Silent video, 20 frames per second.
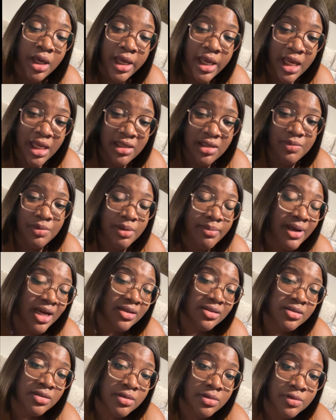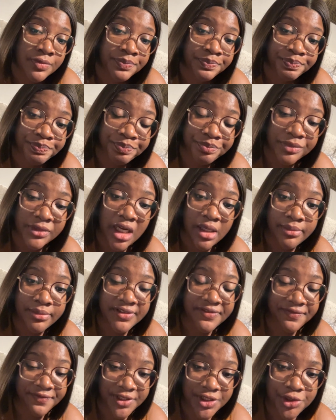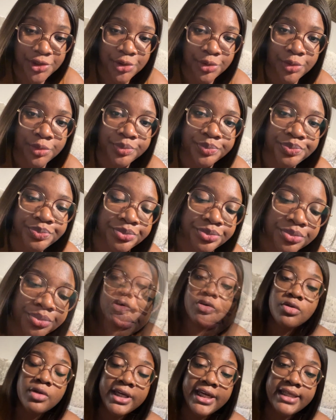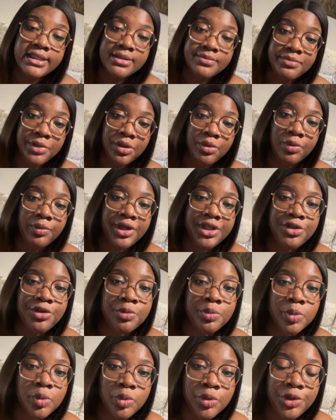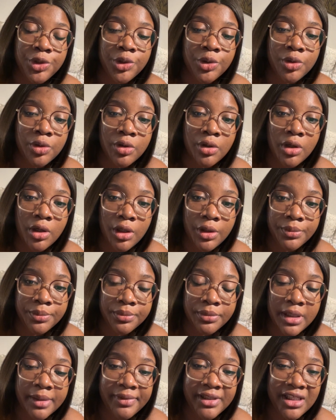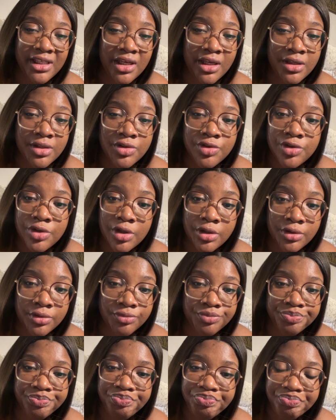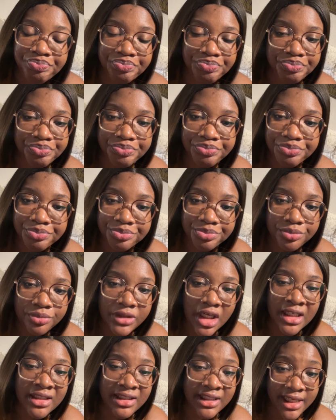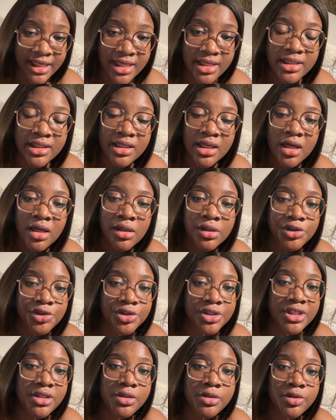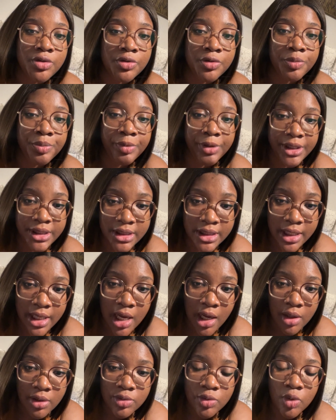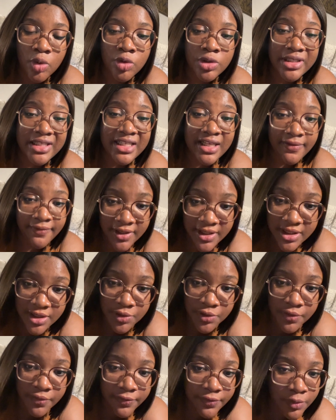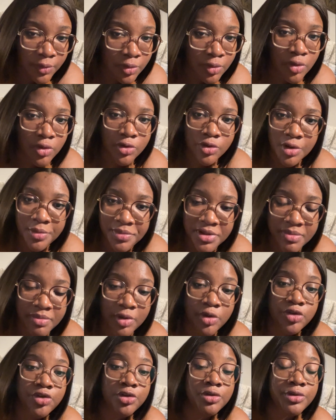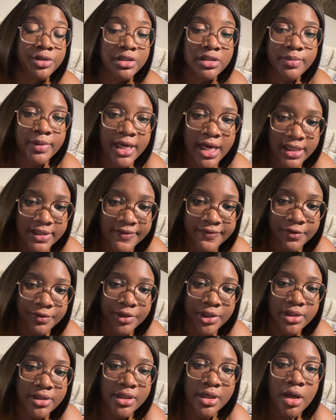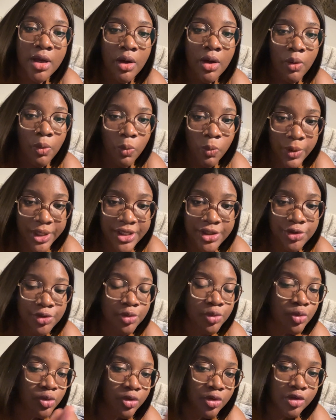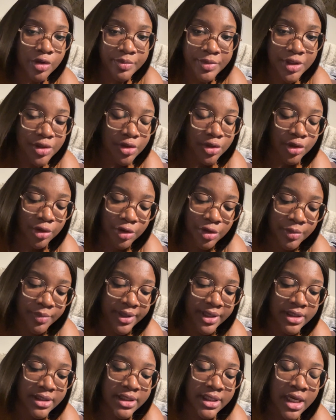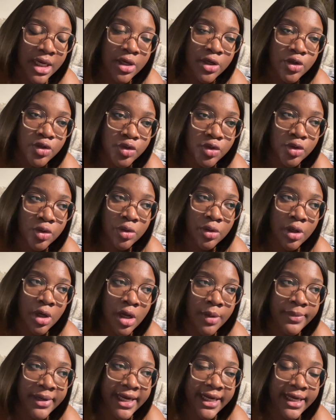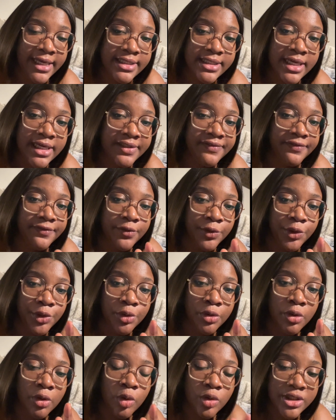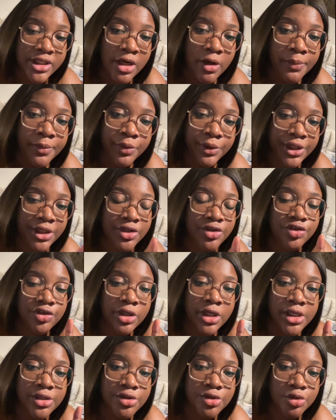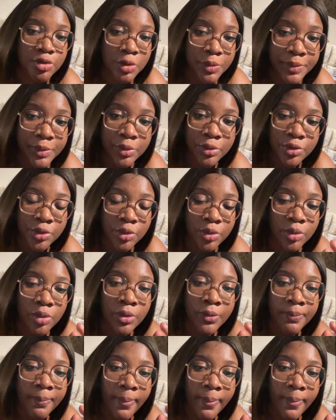Anyway, back to the video. You'd also get a mail when you book your application dates. You need to print it out or save it in your phone or something, because you're going to be asked for it when you go to submit your documents. So like I said, for your hotel bookings you can use Opodo.